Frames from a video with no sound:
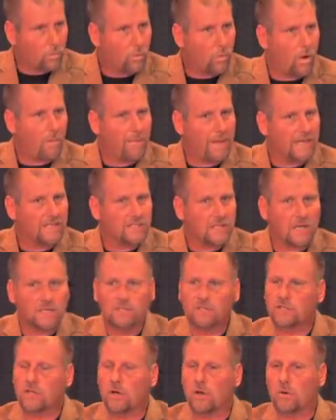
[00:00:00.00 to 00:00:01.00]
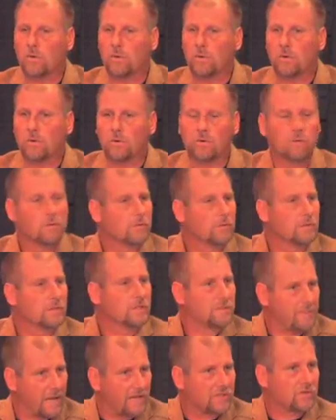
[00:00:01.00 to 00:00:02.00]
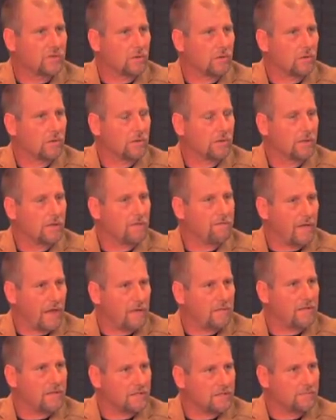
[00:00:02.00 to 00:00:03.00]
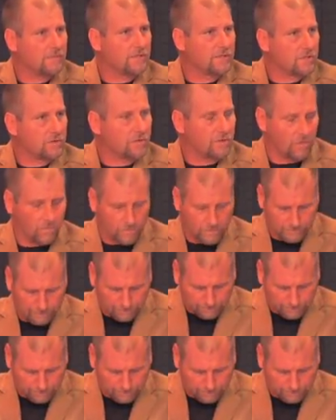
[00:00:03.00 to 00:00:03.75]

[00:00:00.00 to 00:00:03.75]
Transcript: What makes us so special if atheism is true?